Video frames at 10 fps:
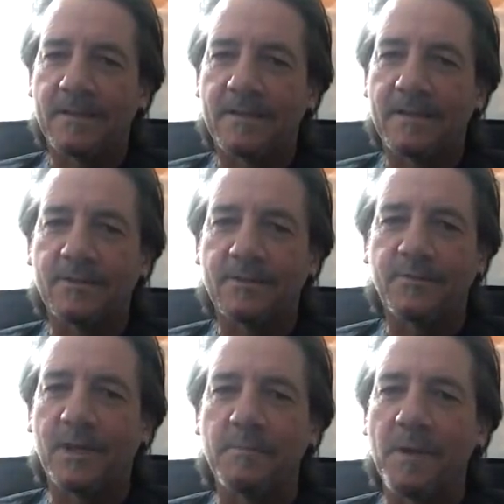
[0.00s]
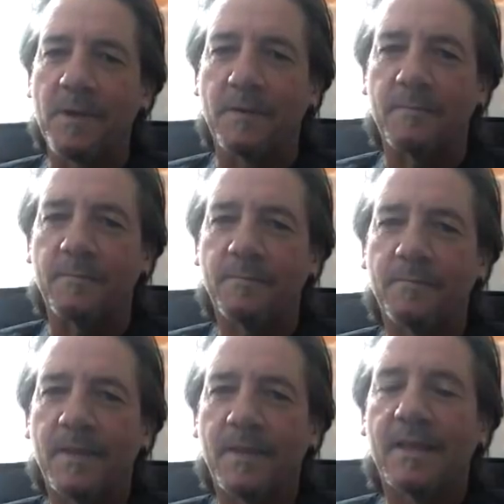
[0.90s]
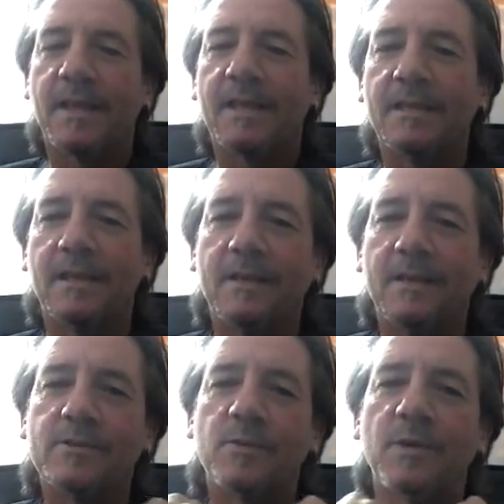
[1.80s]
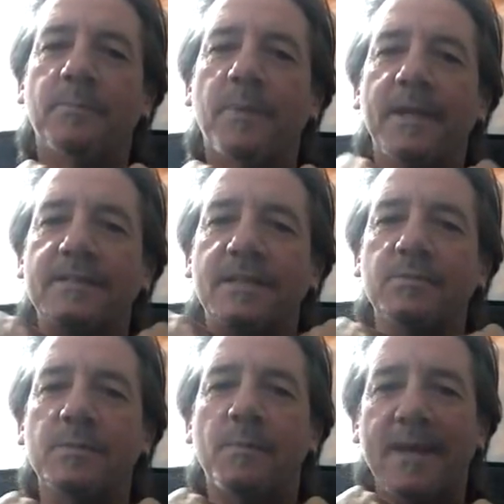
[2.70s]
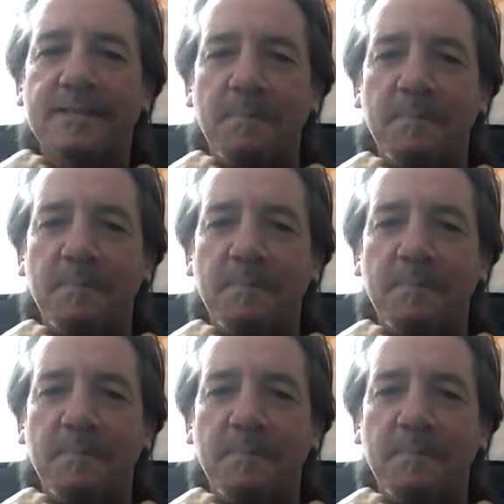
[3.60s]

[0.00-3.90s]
don't know if you remember him. He used to wear the beads. He was a pacemaker.